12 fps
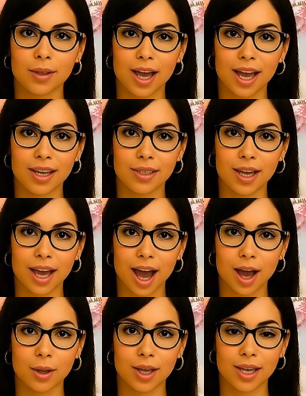it's
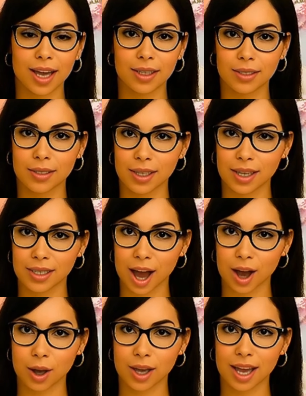
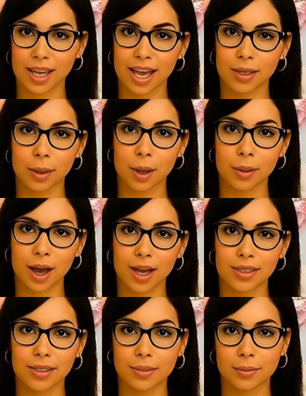calculating in my
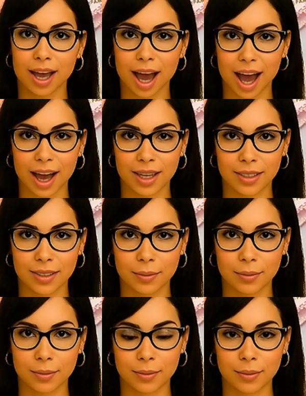mind as,
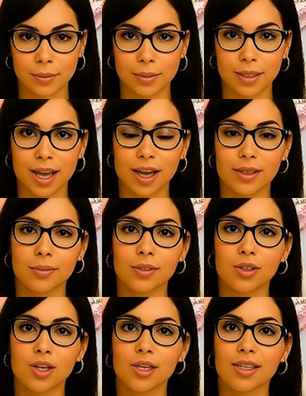like,
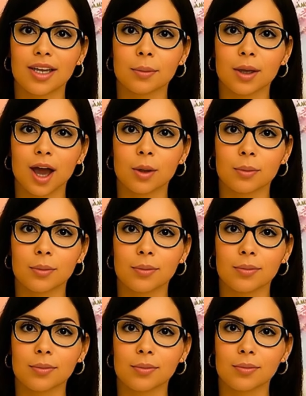just to sum it up,
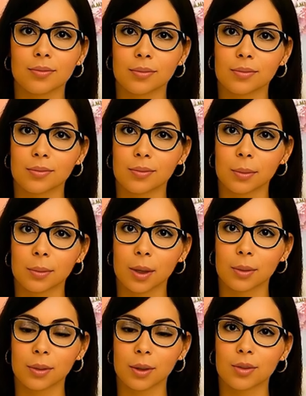
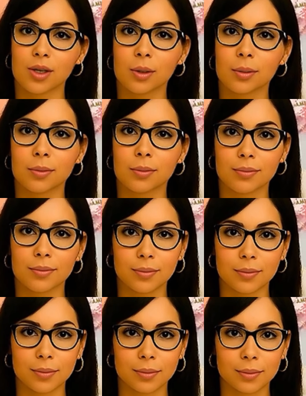baby mama drama.
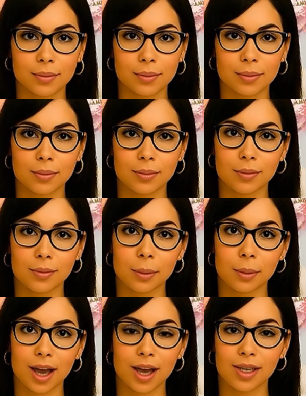
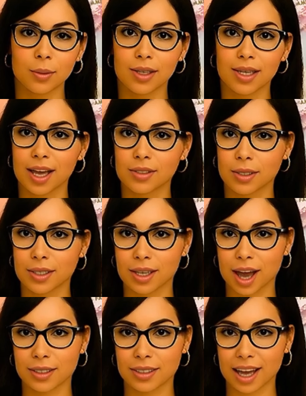Because it wasn't even the
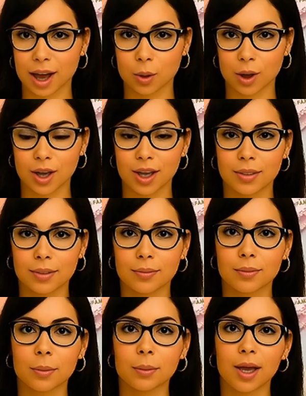sons that were
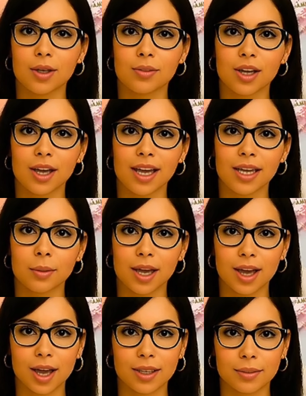beefing in the
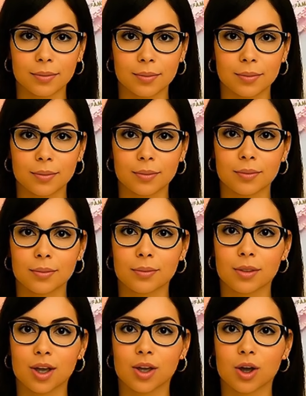beginning.
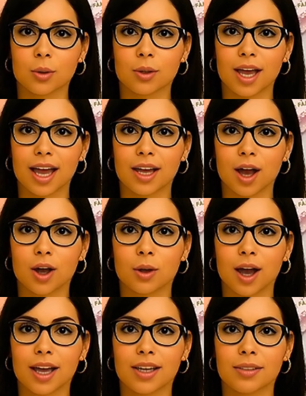You know, like, all
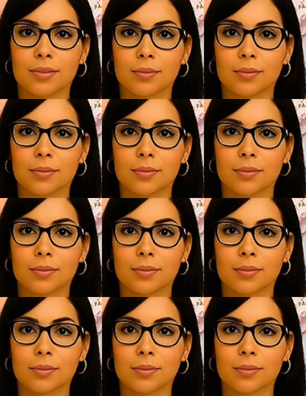right,